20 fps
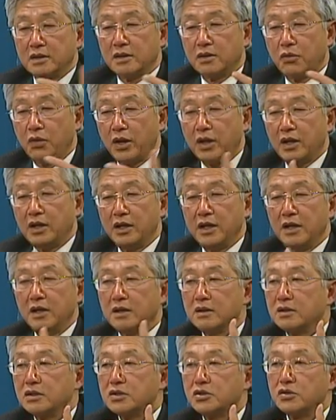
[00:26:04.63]

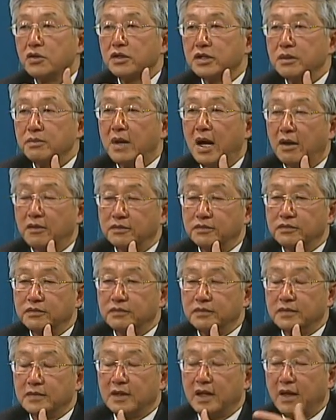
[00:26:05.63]
quickly sort them out
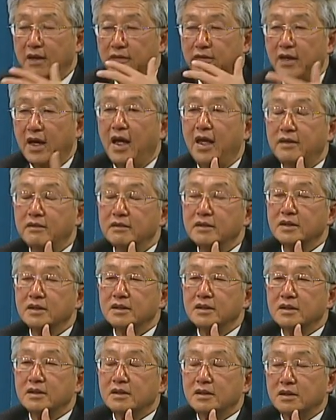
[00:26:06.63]
and then
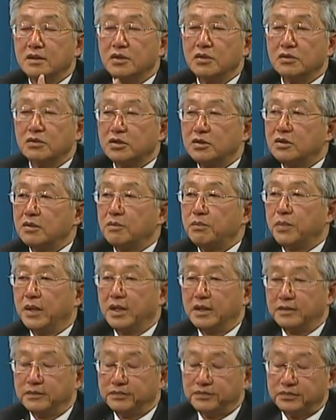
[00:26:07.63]
use the
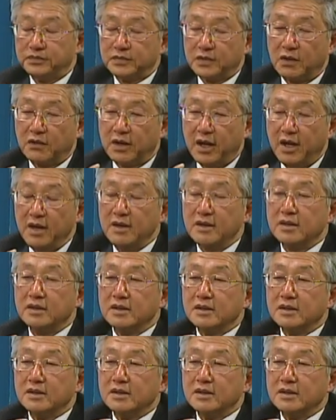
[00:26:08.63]
bid. Okay?